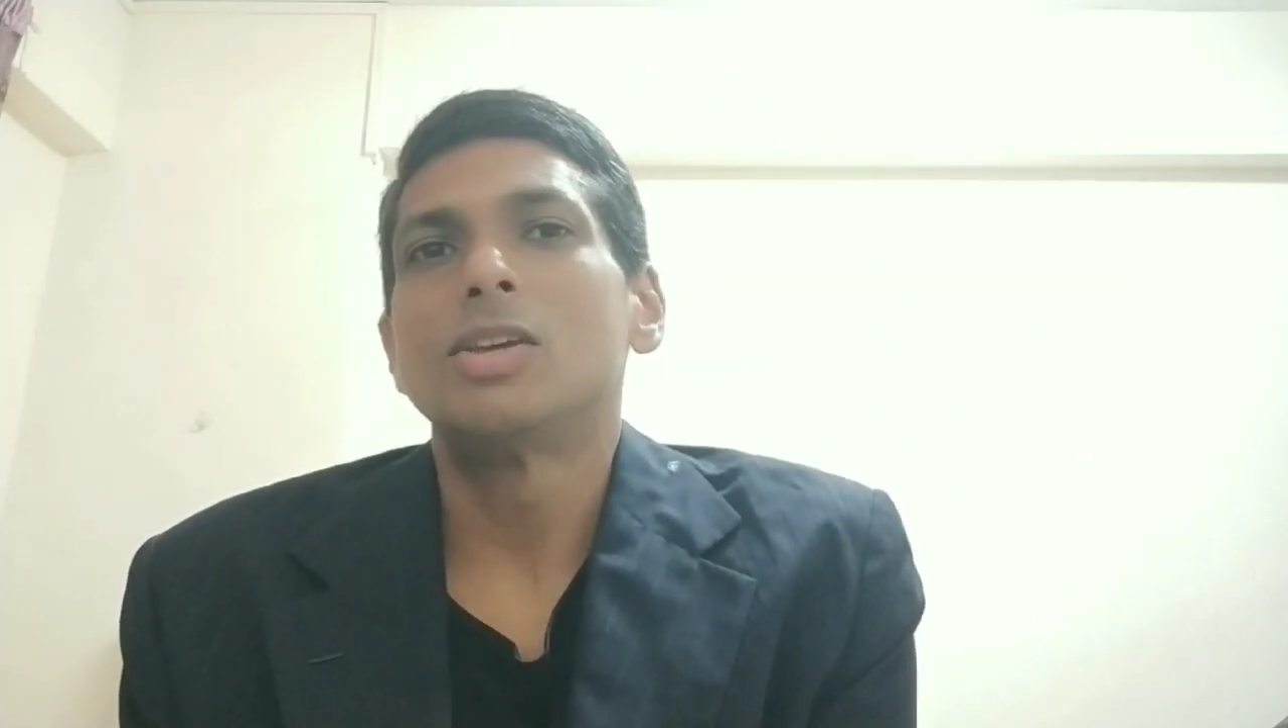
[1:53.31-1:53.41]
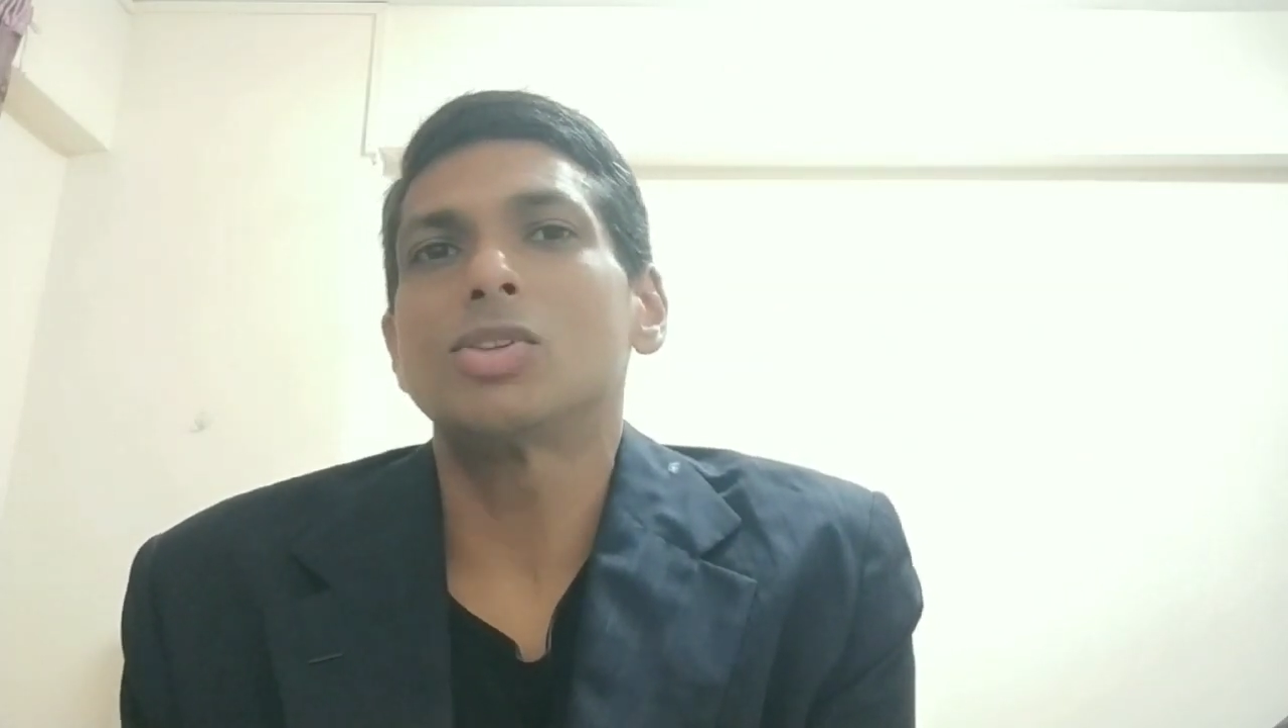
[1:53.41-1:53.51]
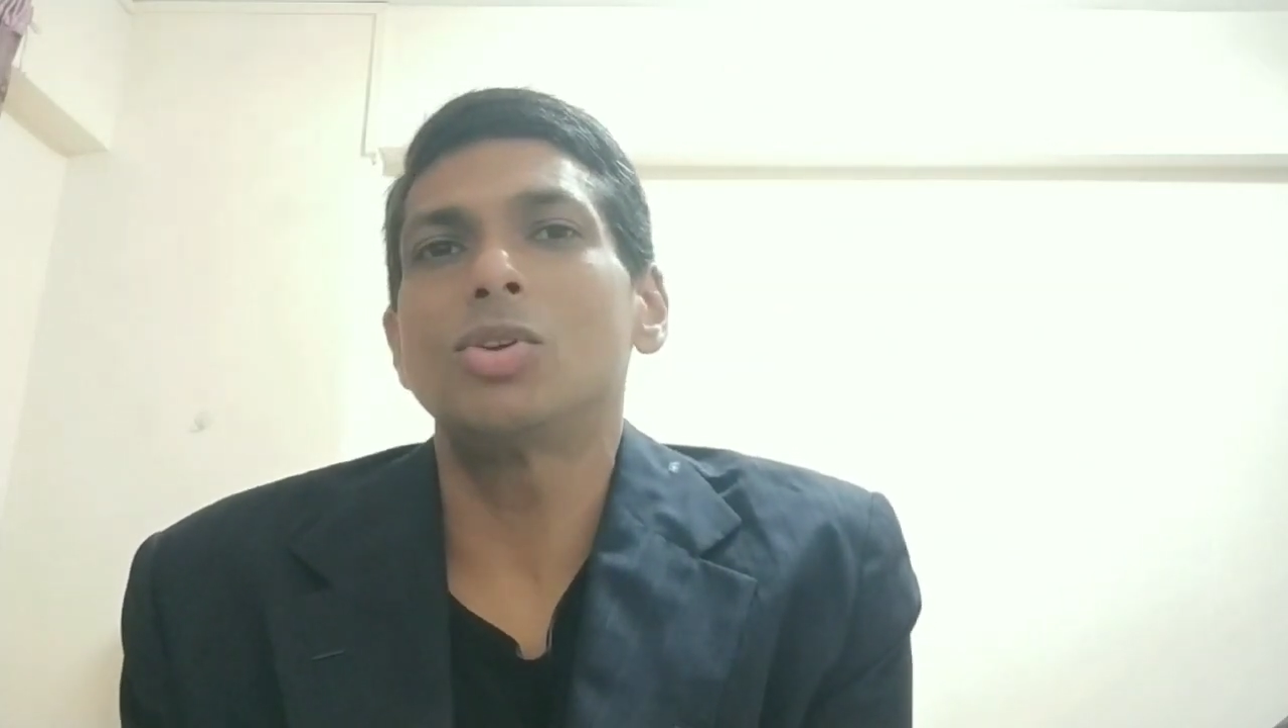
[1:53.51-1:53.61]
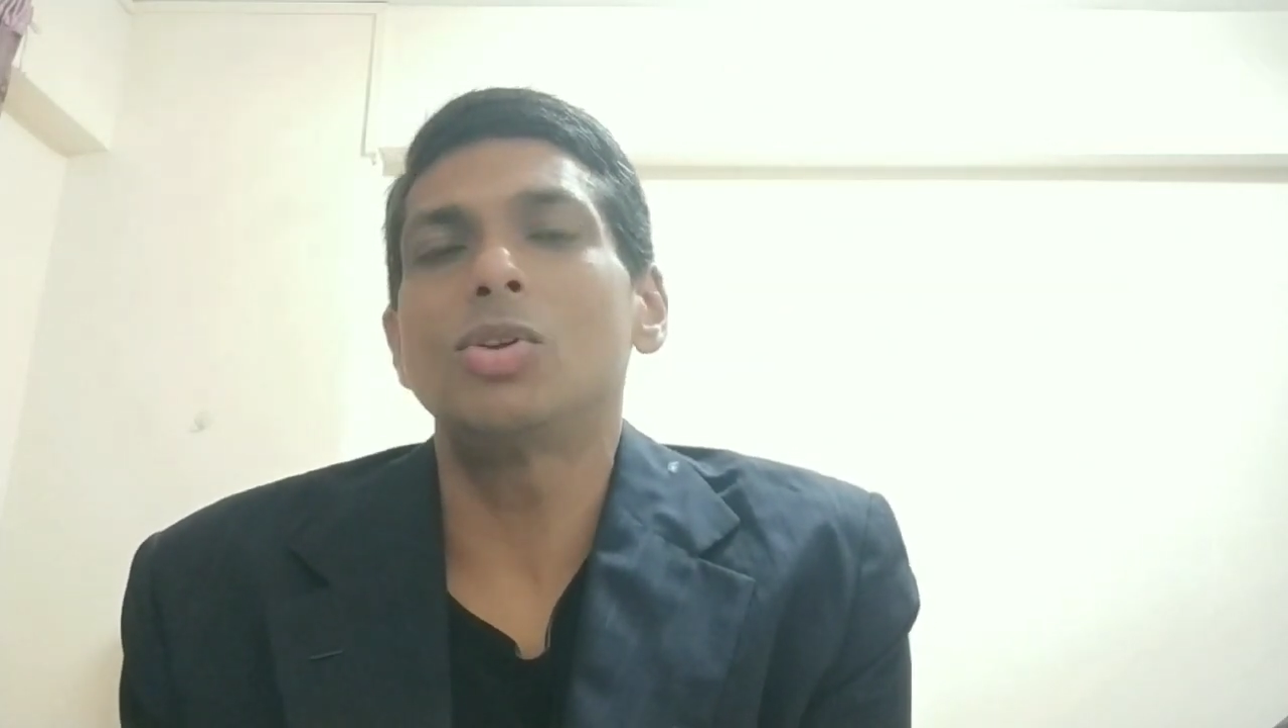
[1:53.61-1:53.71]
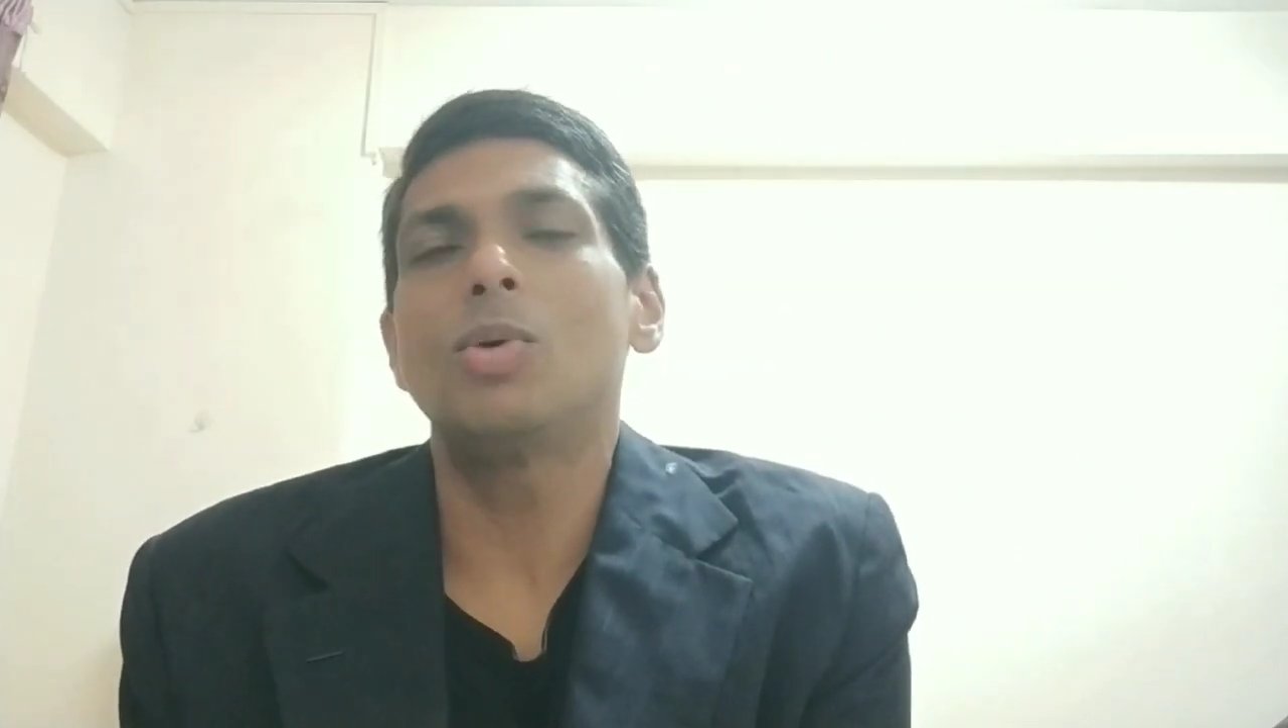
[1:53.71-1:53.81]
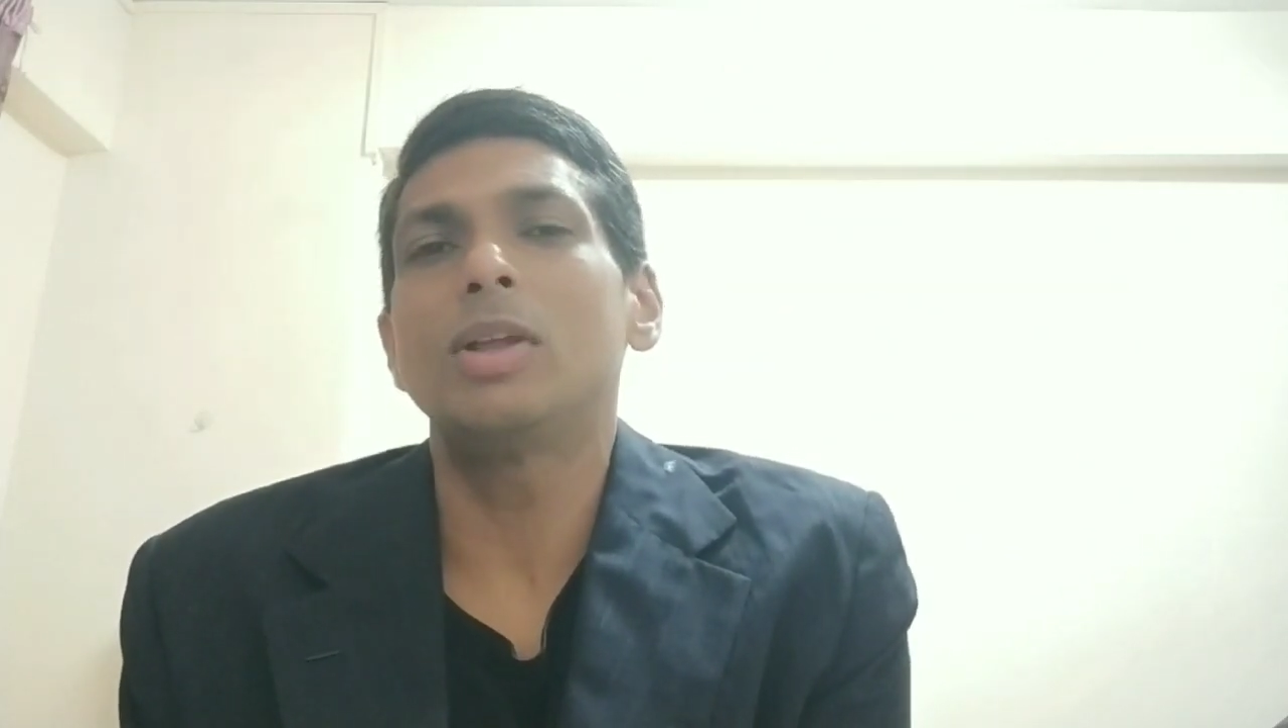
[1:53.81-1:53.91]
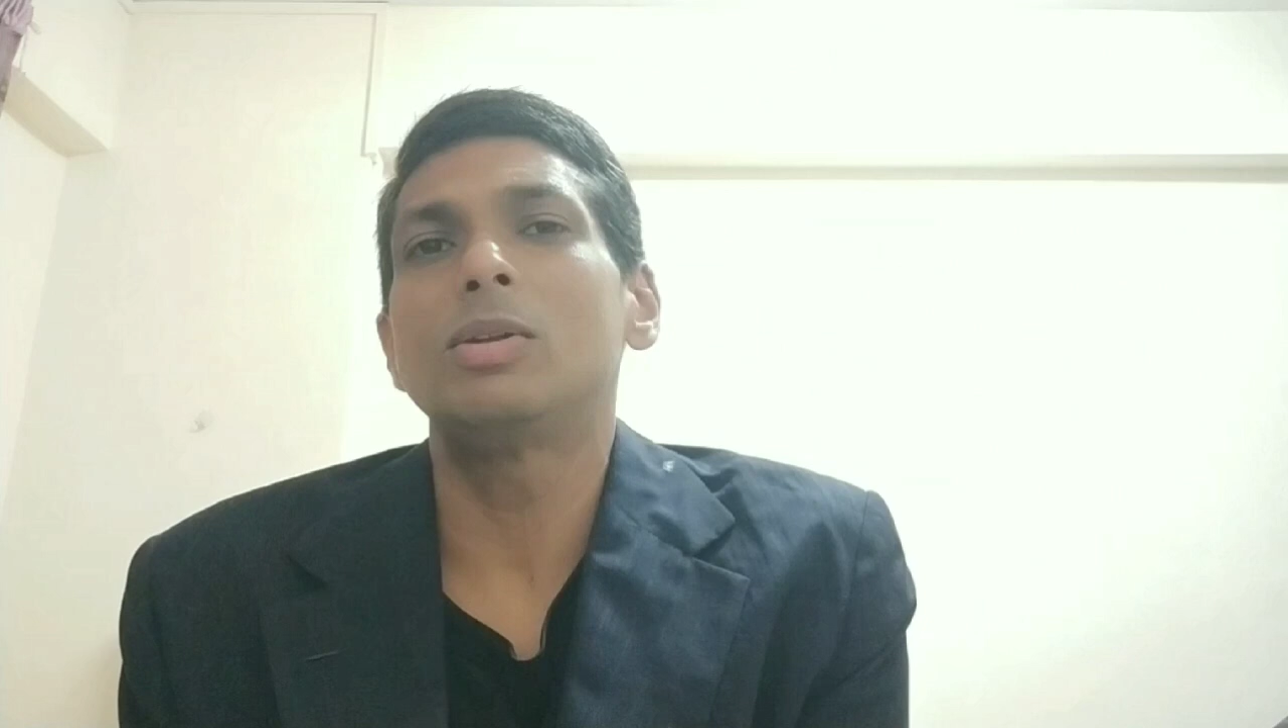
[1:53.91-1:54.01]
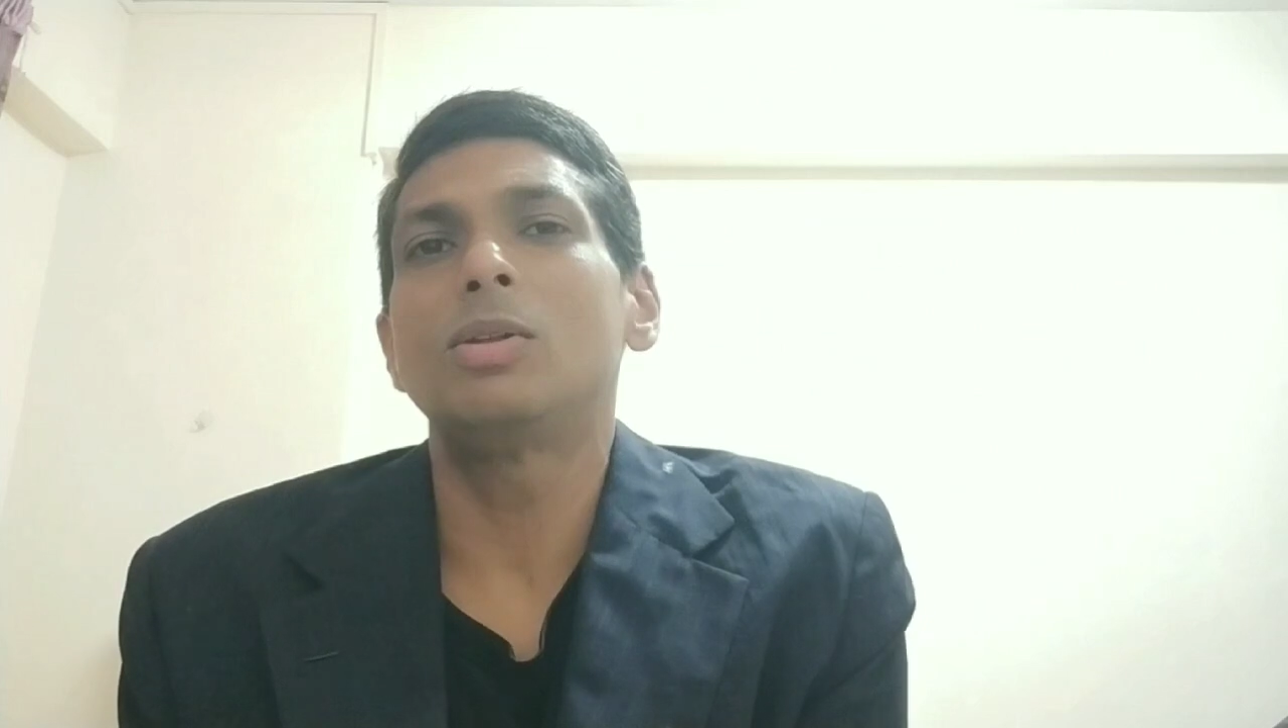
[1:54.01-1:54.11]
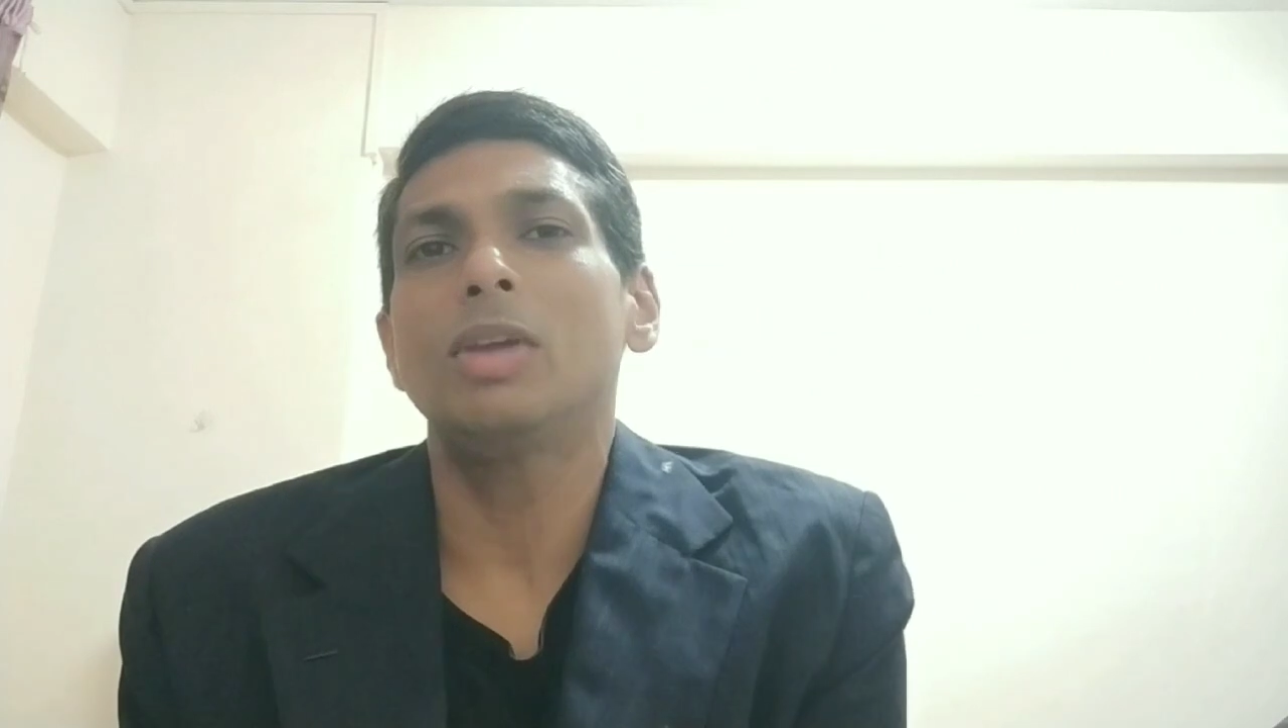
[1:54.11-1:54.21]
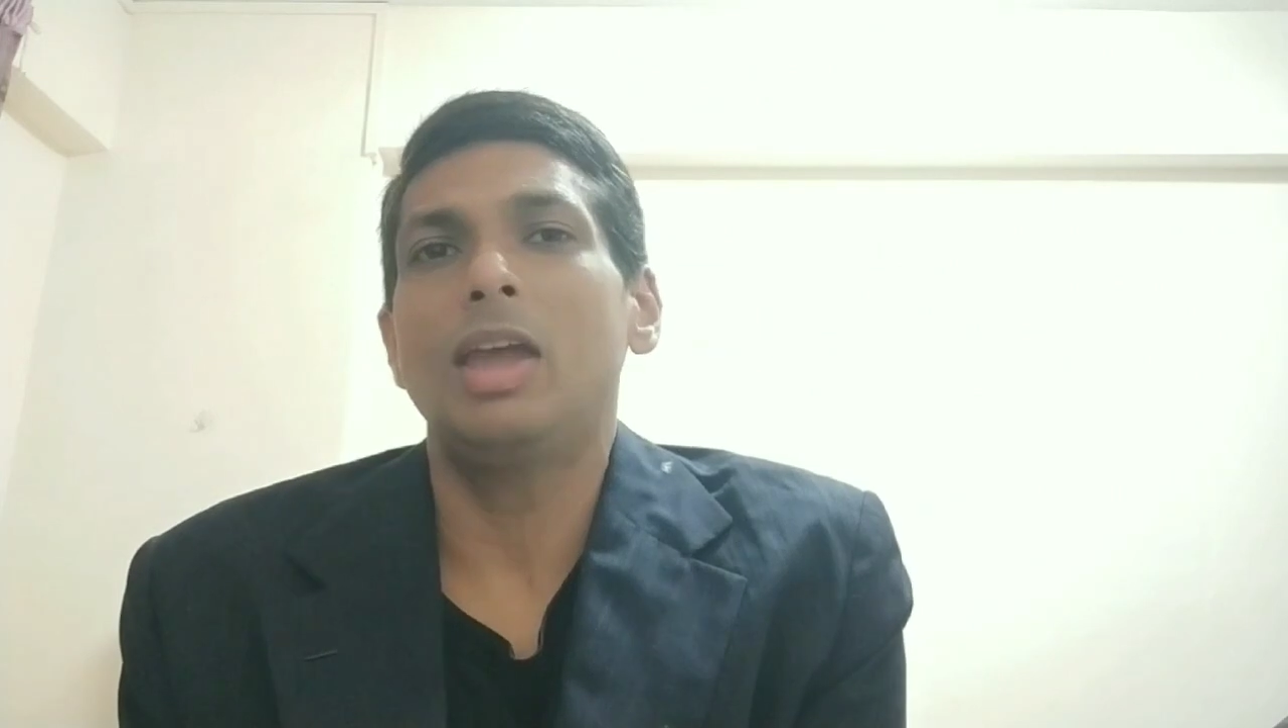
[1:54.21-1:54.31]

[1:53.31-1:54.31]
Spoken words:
So you want to look